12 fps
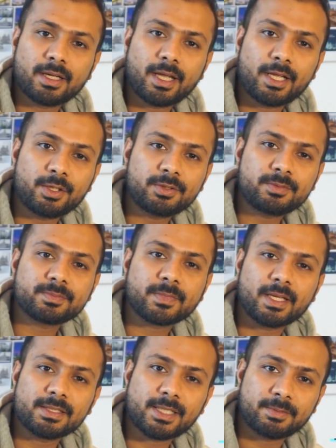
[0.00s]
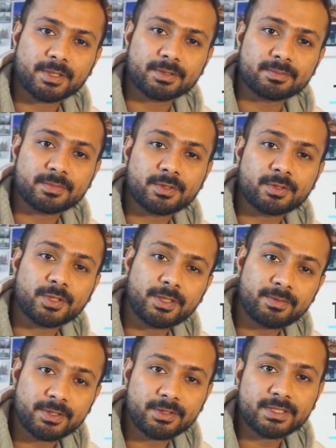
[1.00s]
Hello and Assalamualaikum.
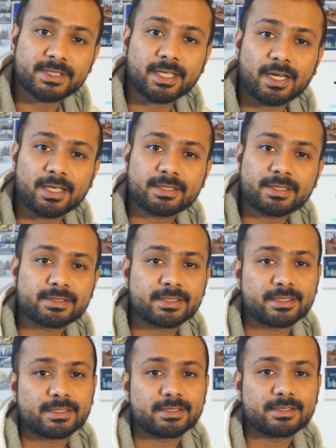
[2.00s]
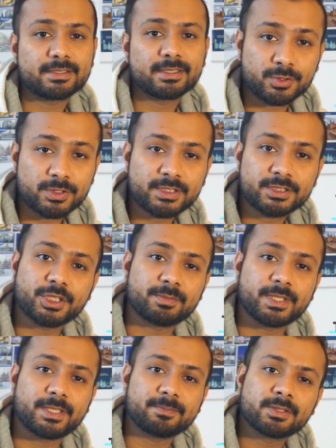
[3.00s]
Today's video is regarding tax returns for students in
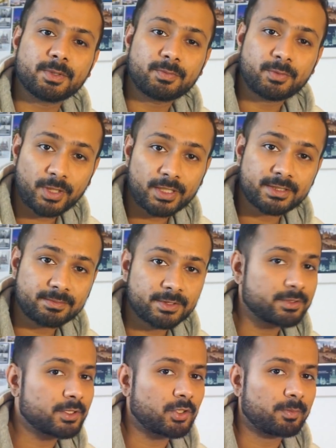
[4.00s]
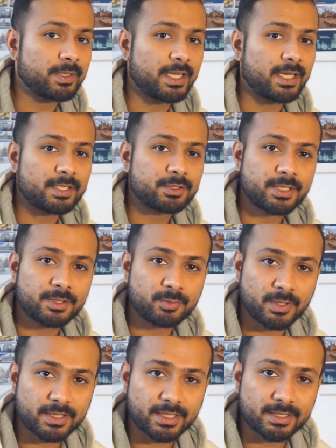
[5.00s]
Germany. So before I jump into the topic, I'd like to tell you
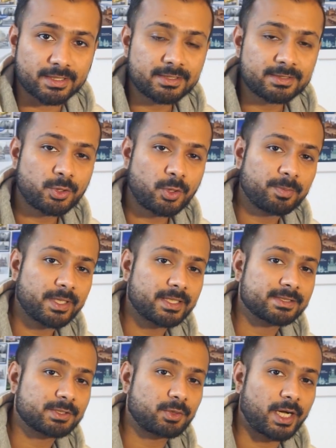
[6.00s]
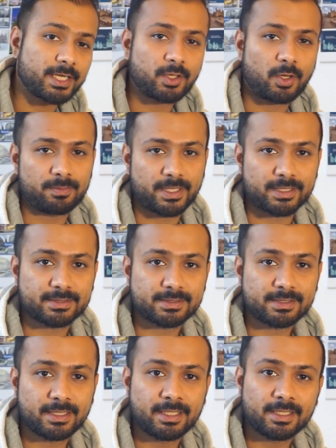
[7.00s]
one thing. This topic is quite complex.
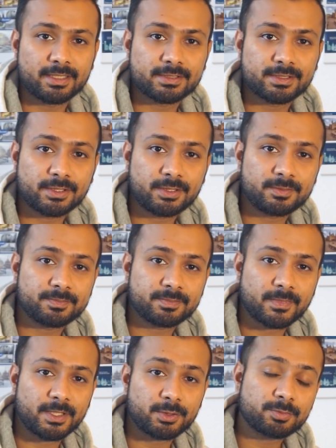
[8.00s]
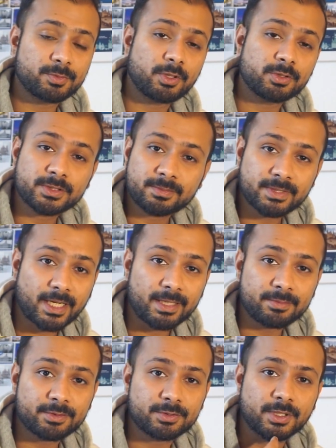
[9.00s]
So it took me also some
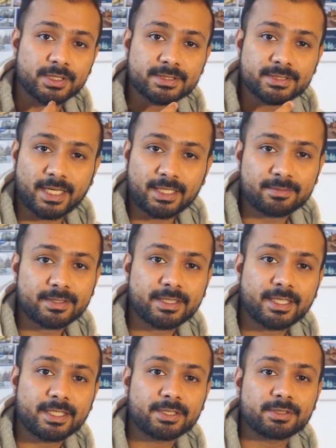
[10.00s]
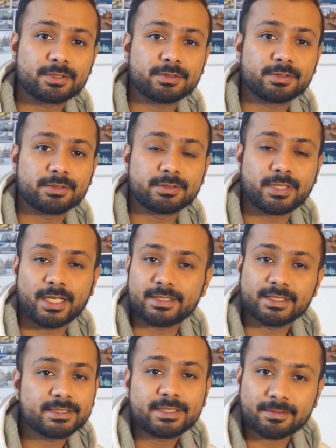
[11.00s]
time to understand everything, to
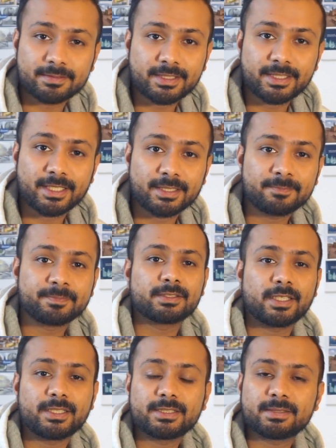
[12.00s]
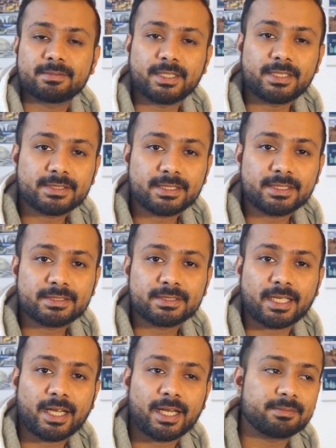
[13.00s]
digest everything. So I did some research,
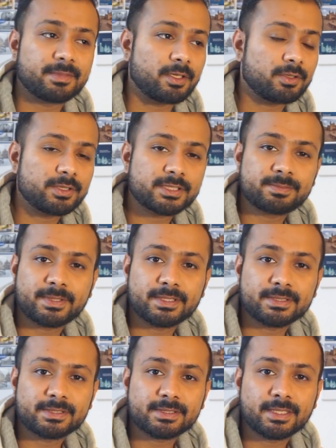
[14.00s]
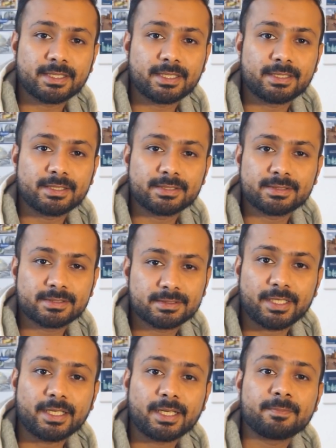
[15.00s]
I had my own experience in this
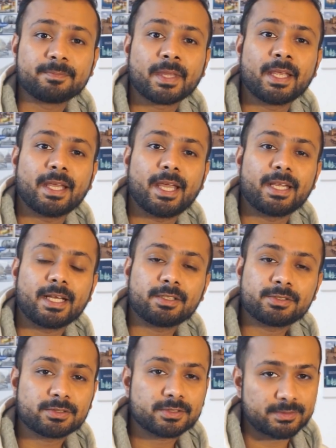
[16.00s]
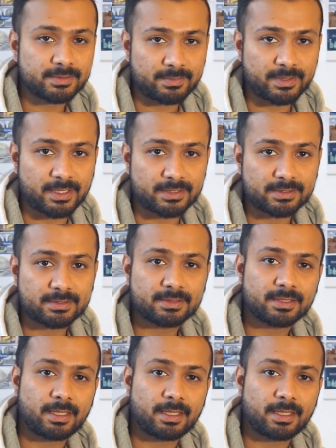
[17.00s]
area, and I also took some seminars.